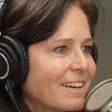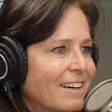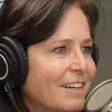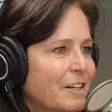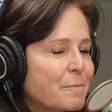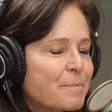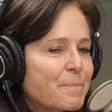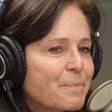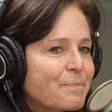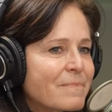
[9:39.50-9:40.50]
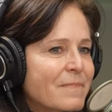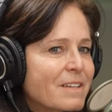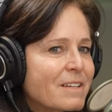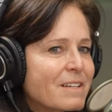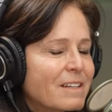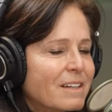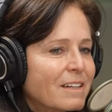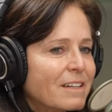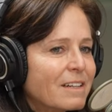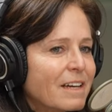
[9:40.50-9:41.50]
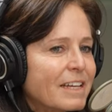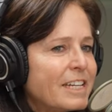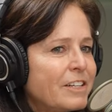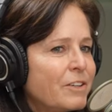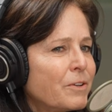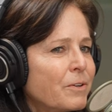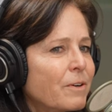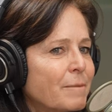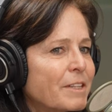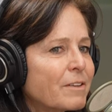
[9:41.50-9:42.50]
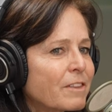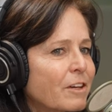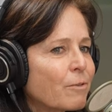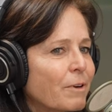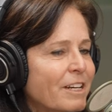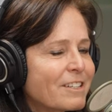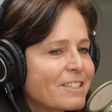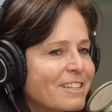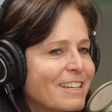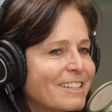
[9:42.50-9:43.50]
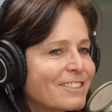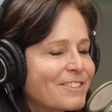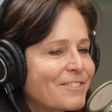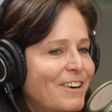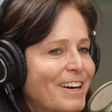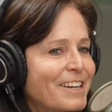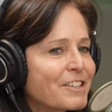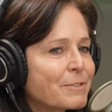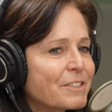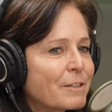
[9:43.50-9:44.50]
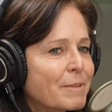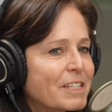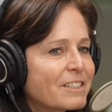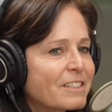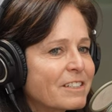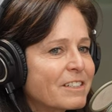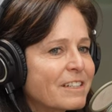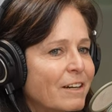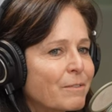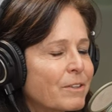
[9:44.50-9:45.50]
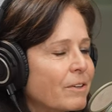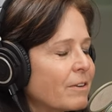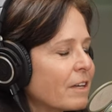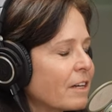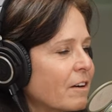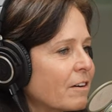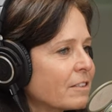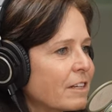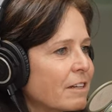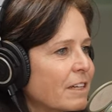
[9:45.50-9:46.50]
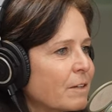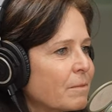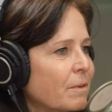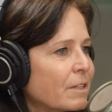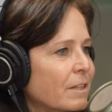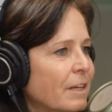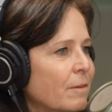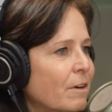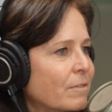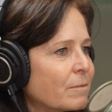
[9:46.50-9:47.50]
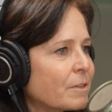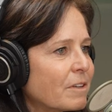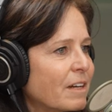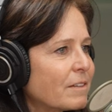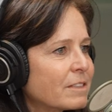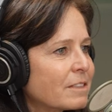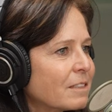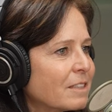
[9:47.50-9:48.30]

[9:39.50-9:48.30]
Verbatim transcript: Um, and he knew. I mean, the, the greatest thing to find is when somebody sits down with you and can articulate what they want from their lives.